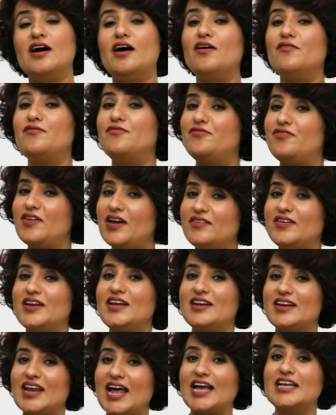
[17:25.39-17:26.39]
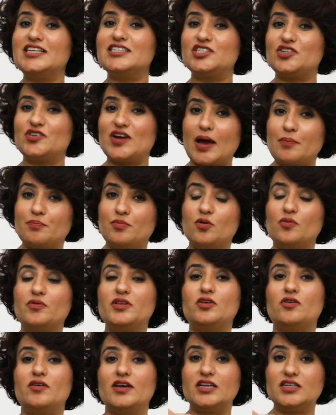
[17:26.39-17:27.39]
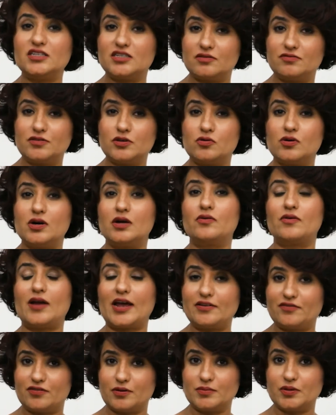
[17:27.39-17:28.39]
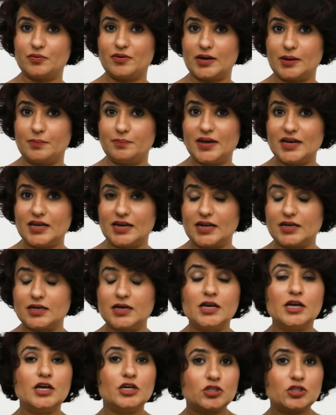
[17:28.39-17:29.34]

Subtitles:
a very nice rapport with your interviewer right from the very beginning.